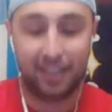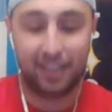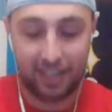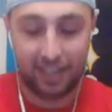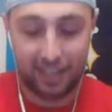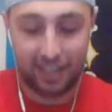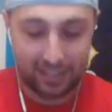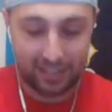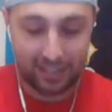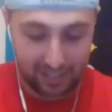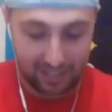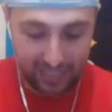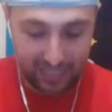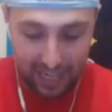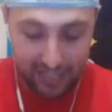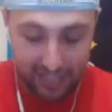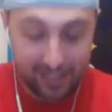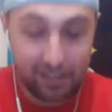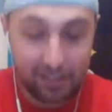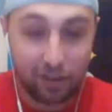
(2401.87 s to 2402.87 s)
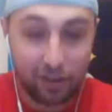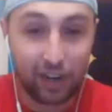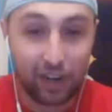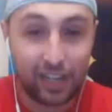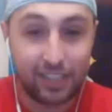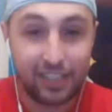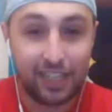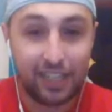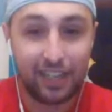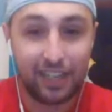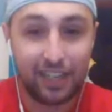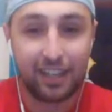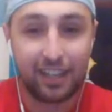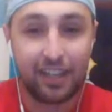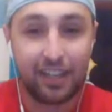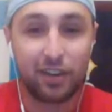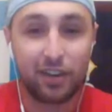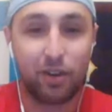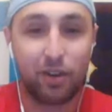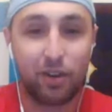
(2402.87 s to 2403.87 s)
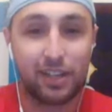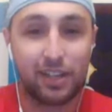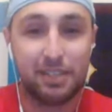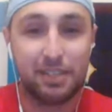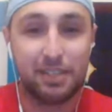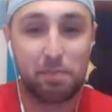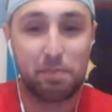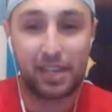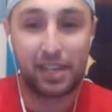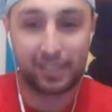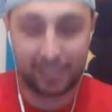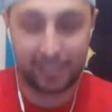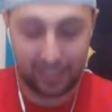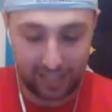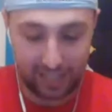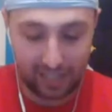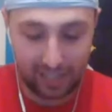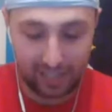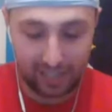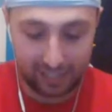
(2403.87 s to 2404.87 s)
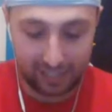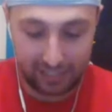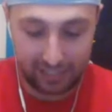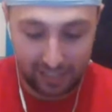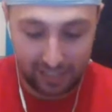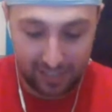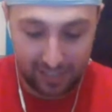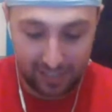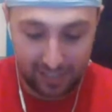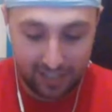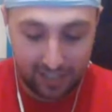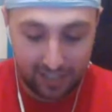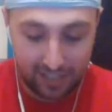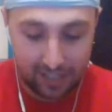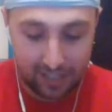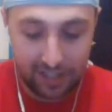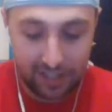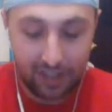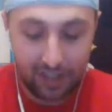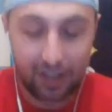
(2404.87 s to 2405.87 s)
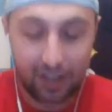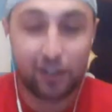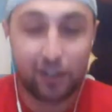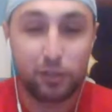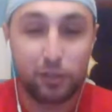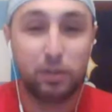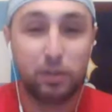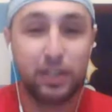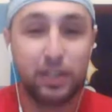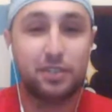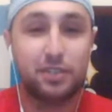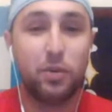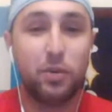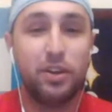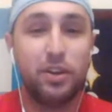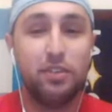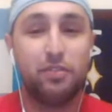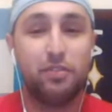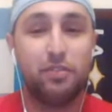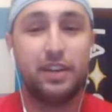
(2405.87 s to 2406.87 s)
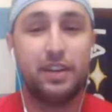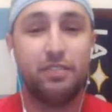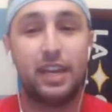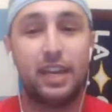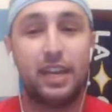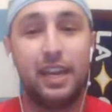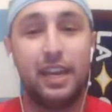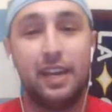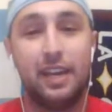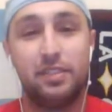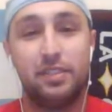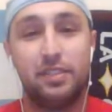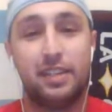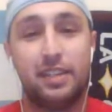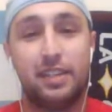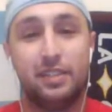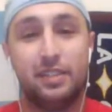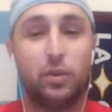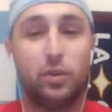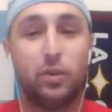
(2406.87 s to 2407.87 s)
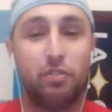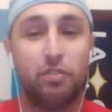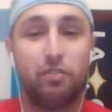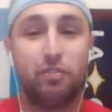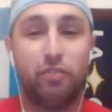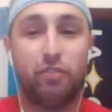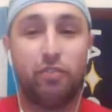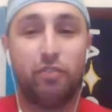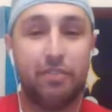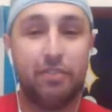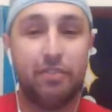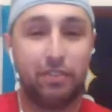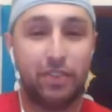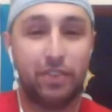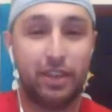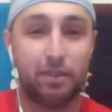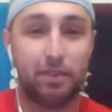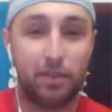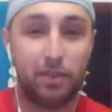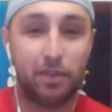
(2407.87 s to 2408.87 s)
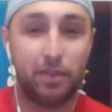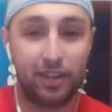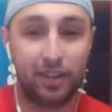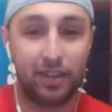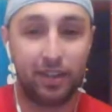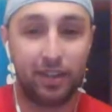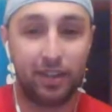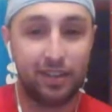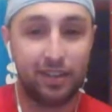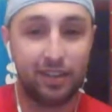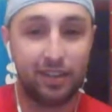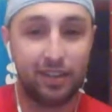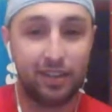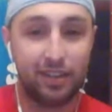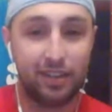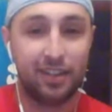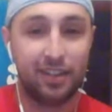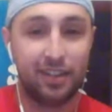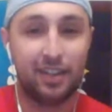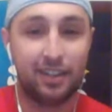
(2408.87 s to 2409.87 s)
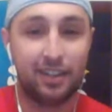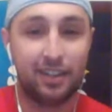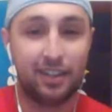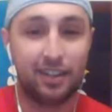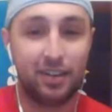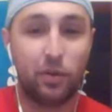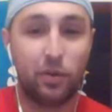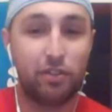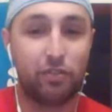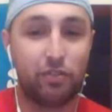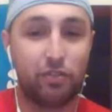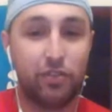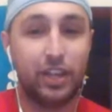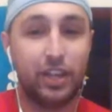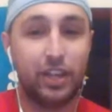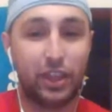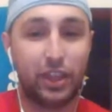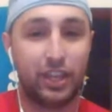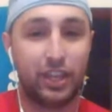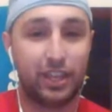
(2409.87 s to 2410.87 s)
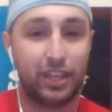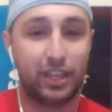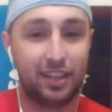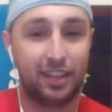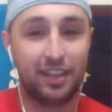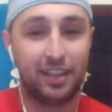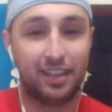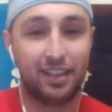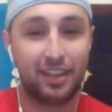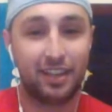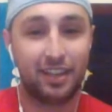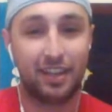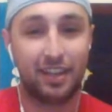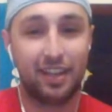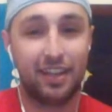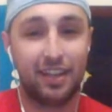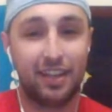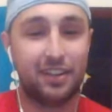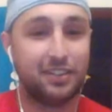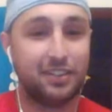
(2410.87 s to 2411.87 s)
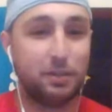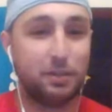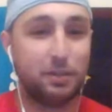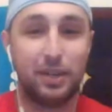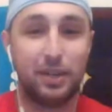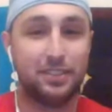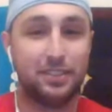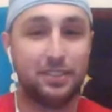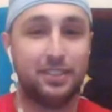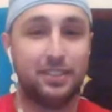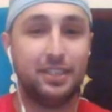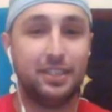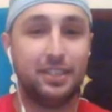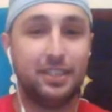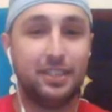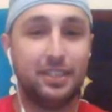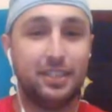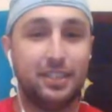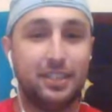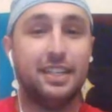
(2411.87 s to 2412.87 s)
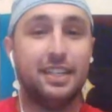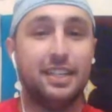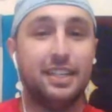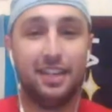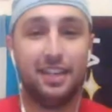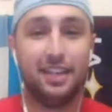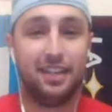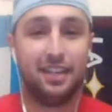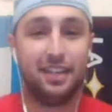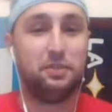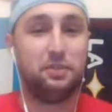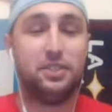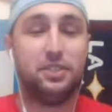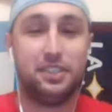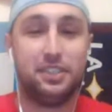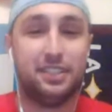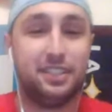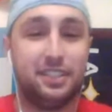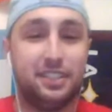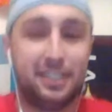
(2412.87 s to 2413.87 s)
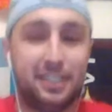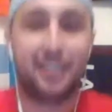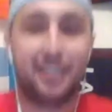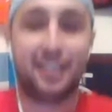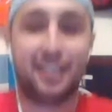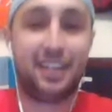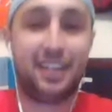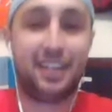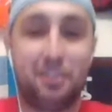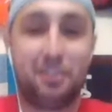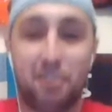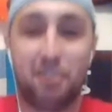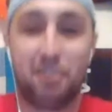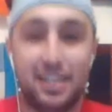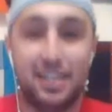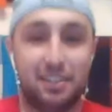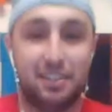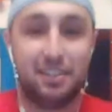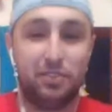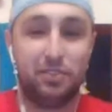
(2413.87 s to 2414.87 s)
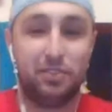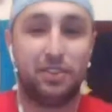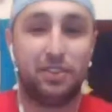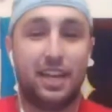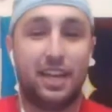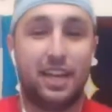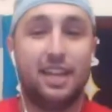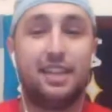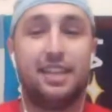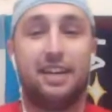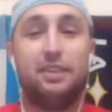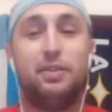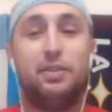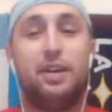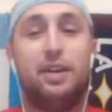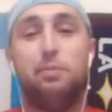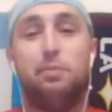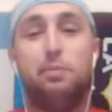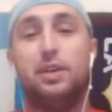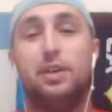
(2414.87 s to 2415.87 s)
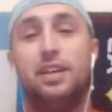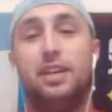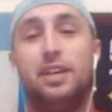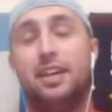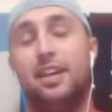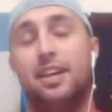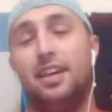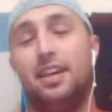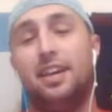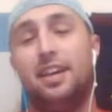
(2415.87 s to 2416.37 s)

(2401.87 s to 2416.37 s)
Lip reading: It's crazy, a crazy mess in the East. Chicago's played 25 games. They've won 5 of them, 1/5, and they're somehow still in this, which is crazy if you look at it that way. But